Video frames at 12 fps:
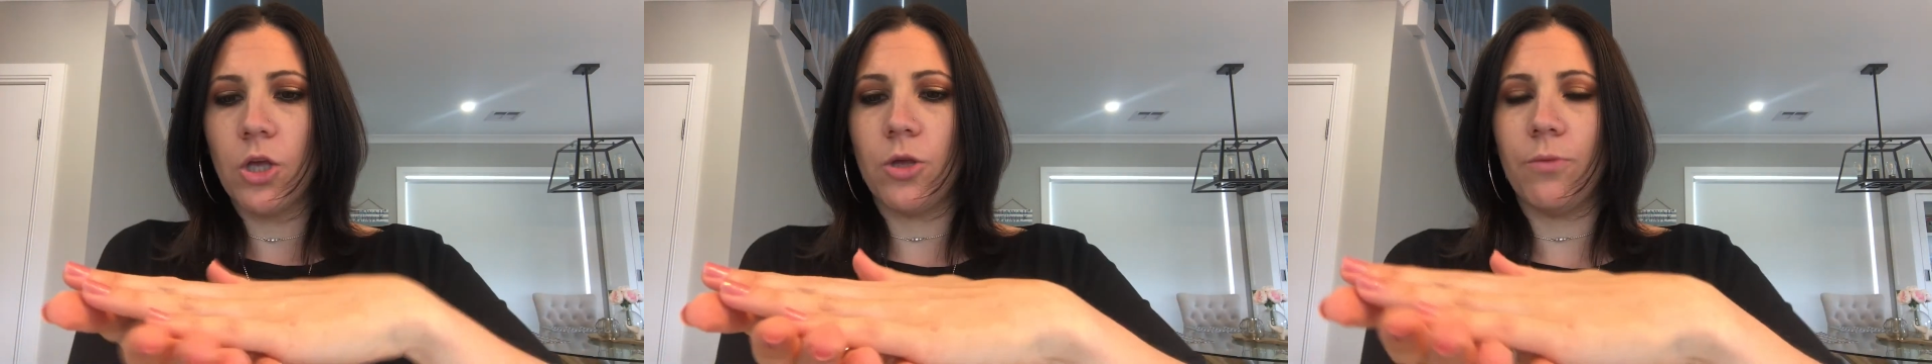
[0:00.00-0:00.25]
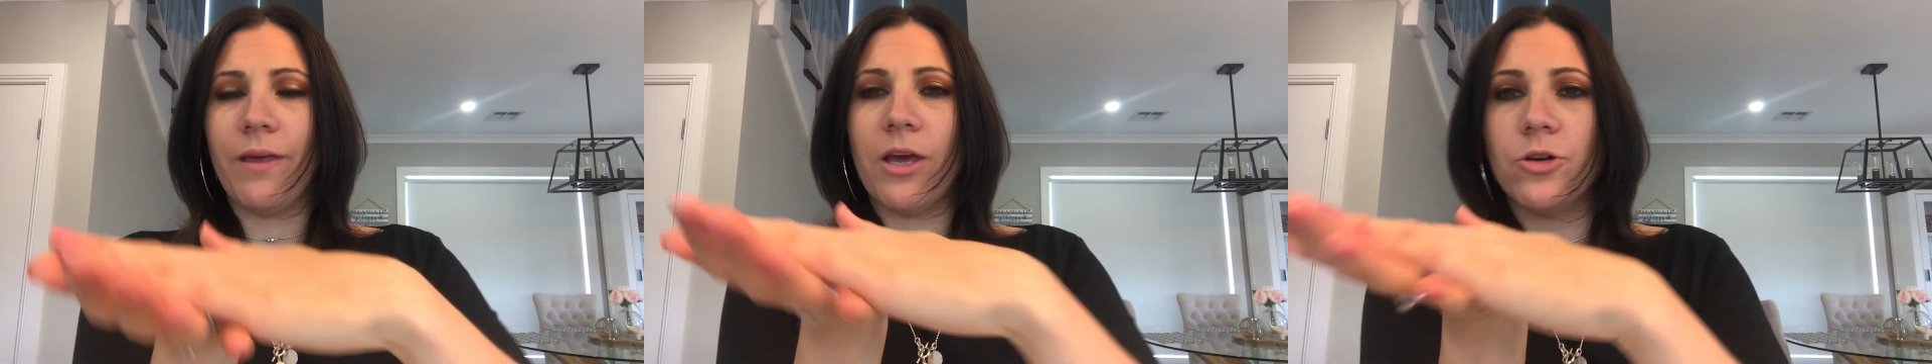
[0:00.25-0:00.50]

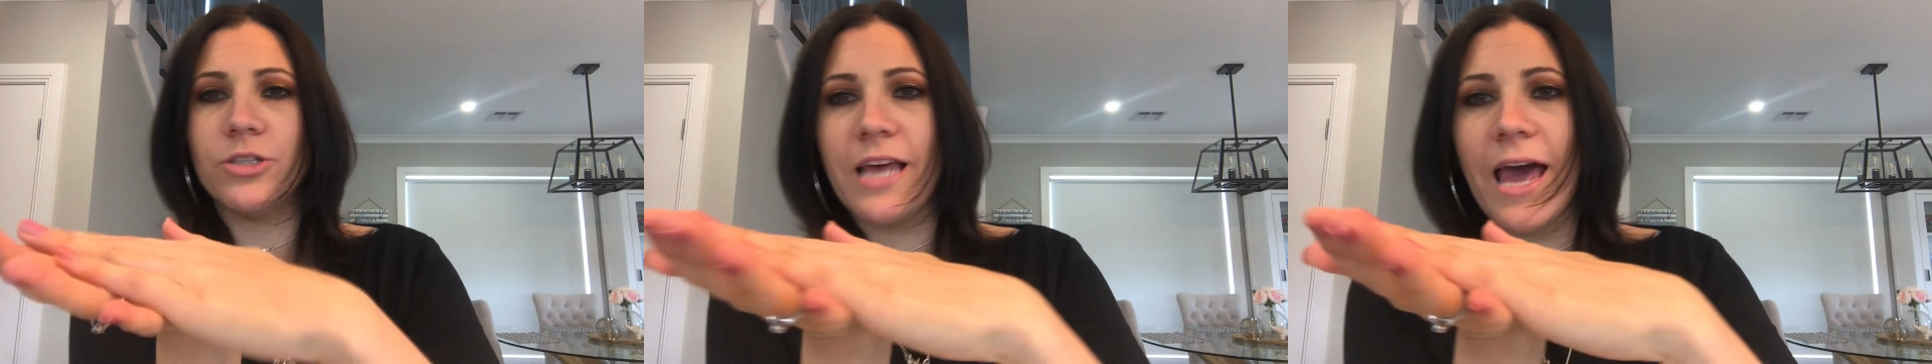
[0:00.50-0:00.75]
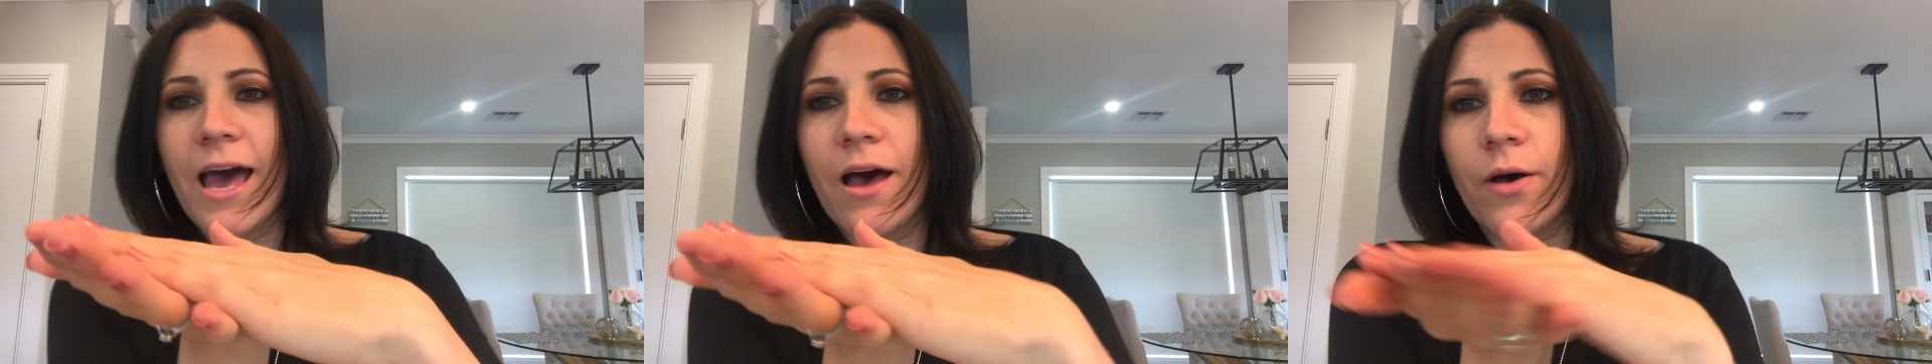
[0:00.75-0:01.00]
because
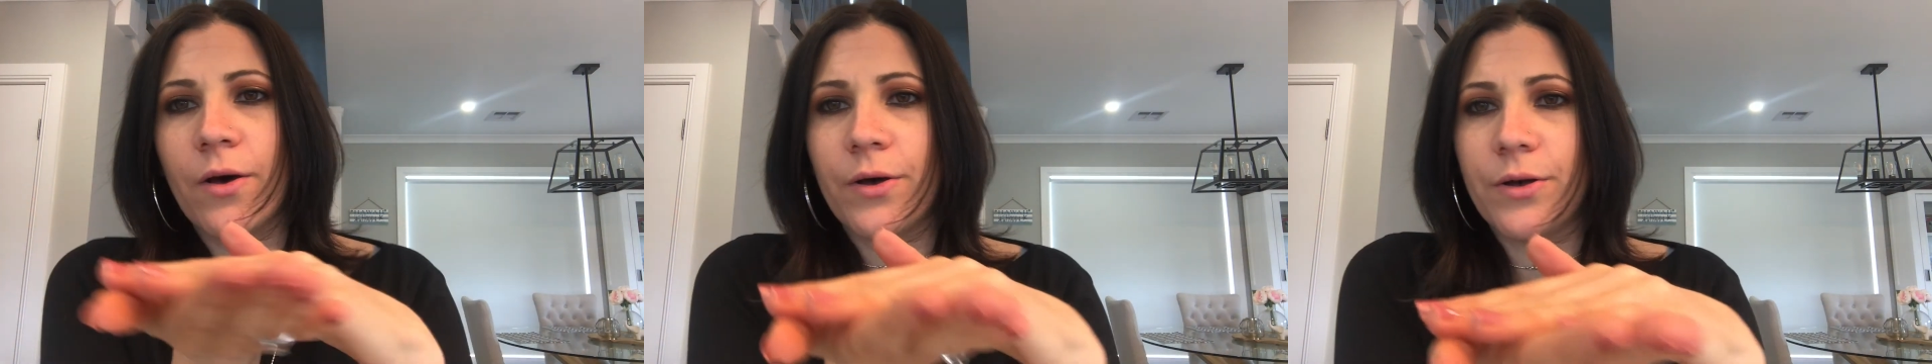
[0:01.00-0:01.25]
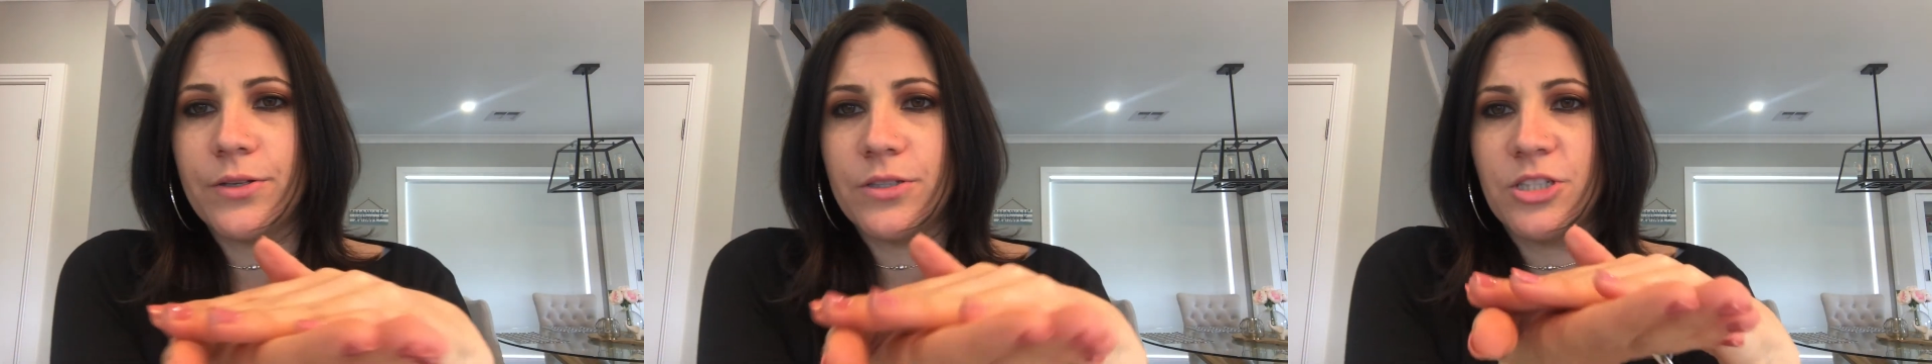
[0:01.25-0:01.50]

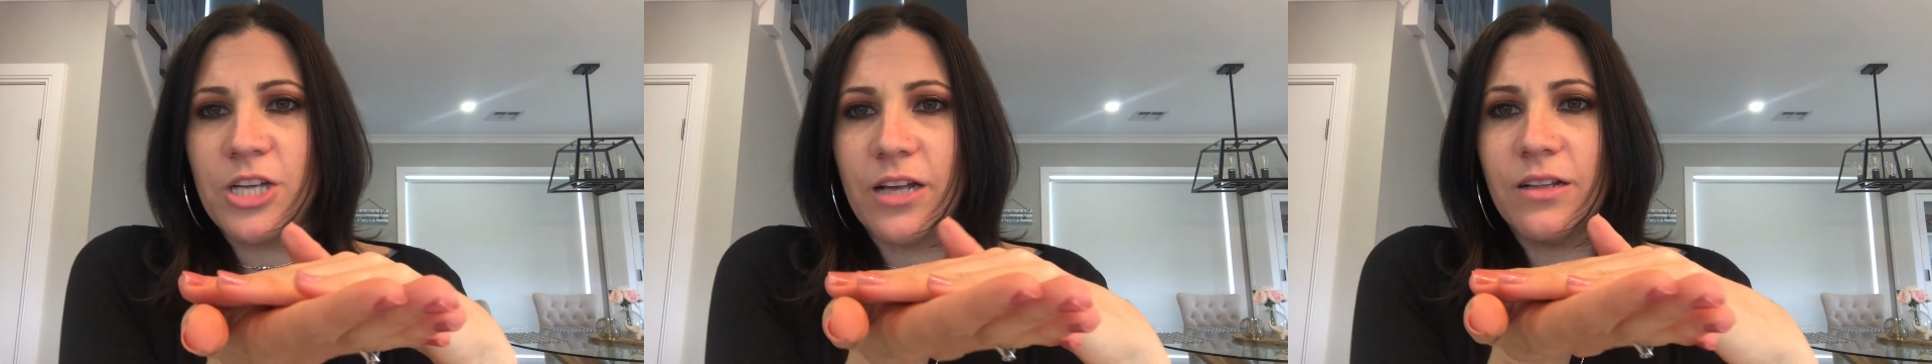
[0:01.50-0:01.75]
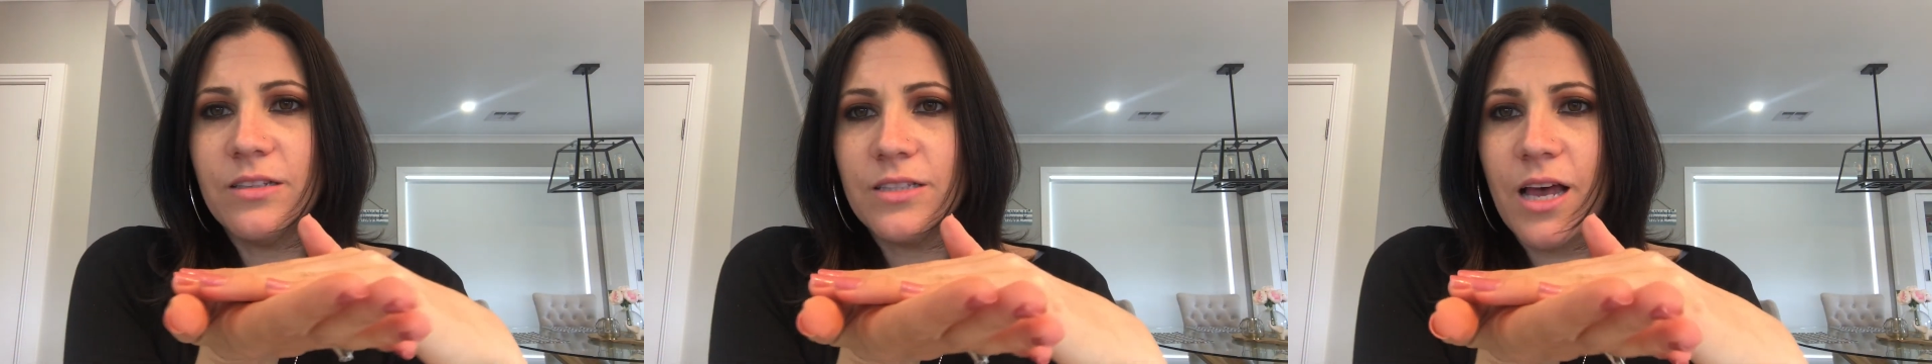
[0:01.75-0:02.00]
our
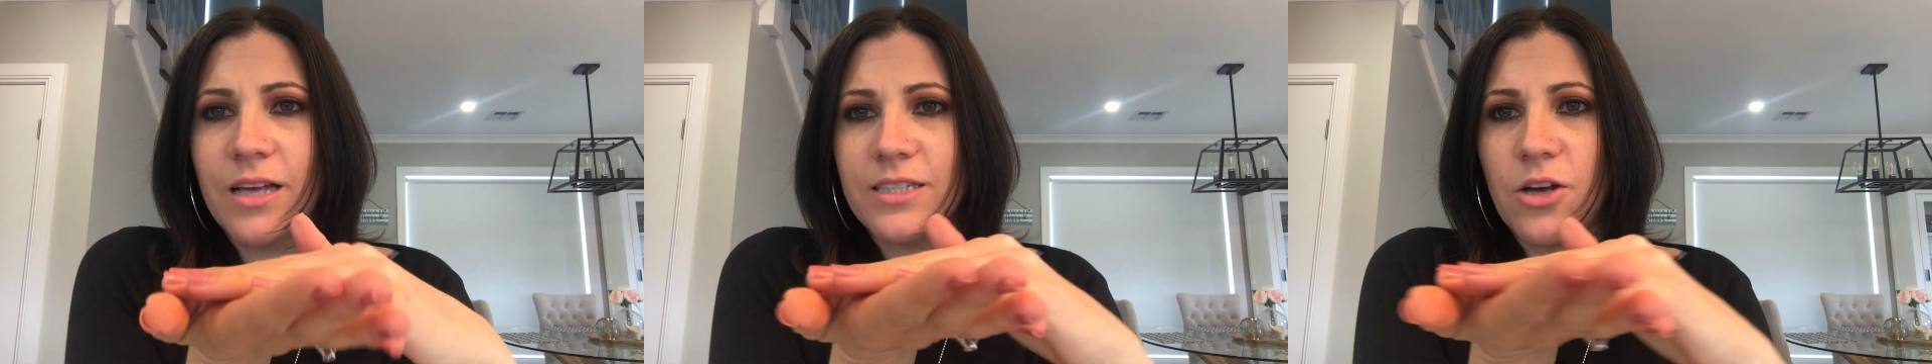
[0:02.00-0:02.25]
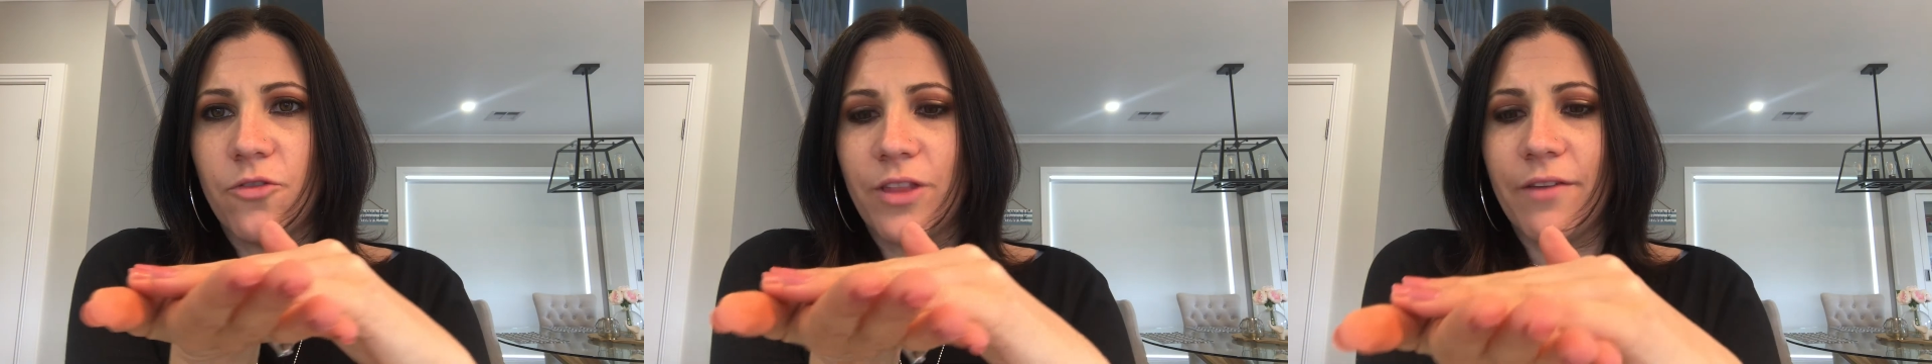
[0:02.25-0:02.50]
gels are
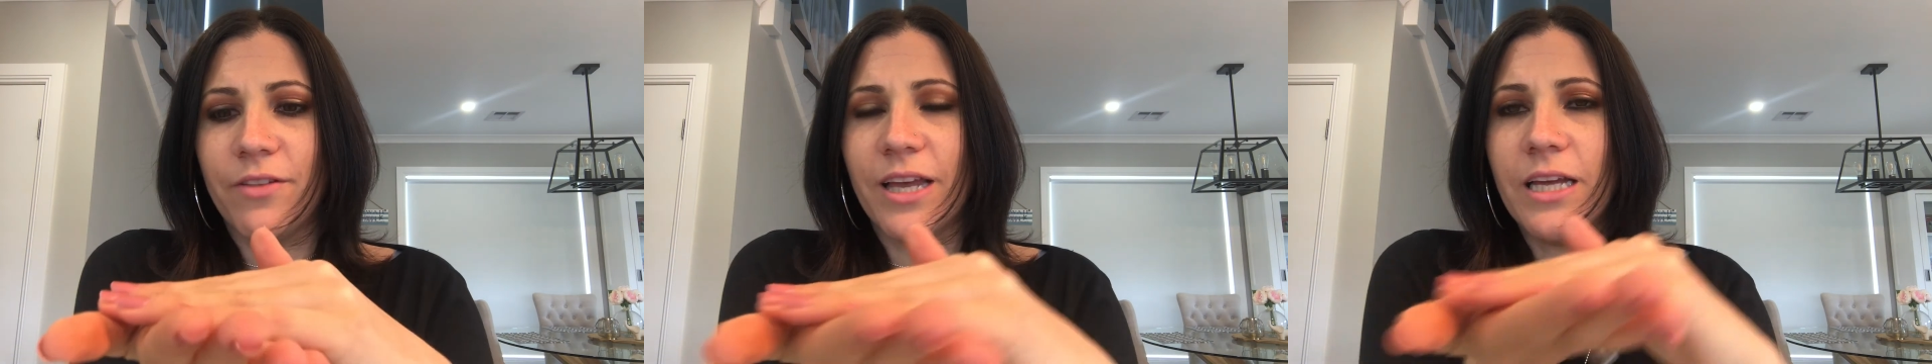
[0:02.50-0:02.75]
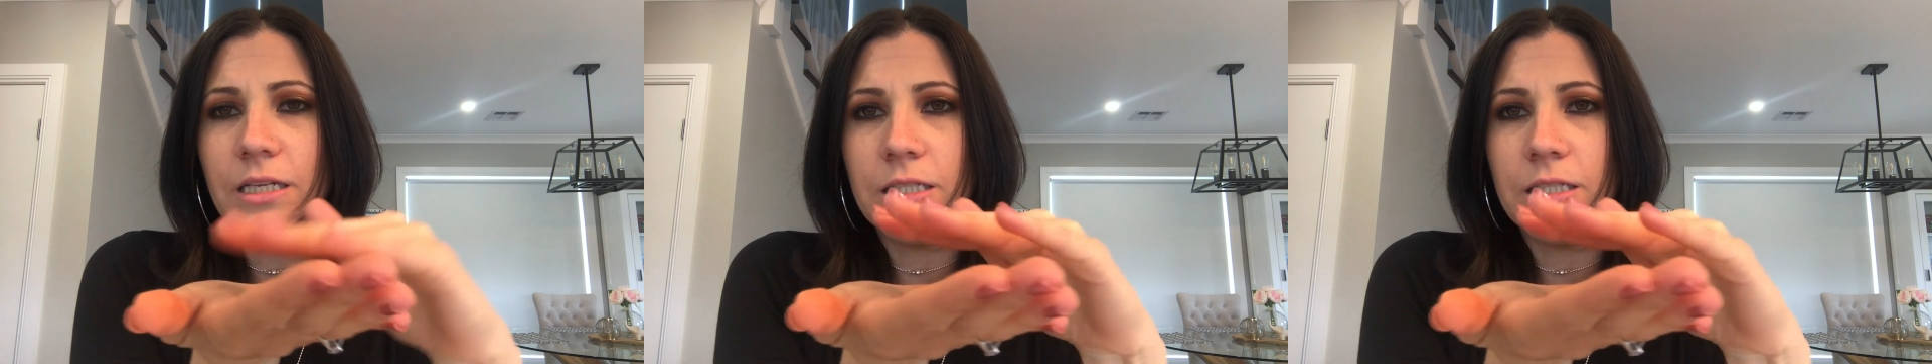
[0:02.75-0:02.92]
self-leveling,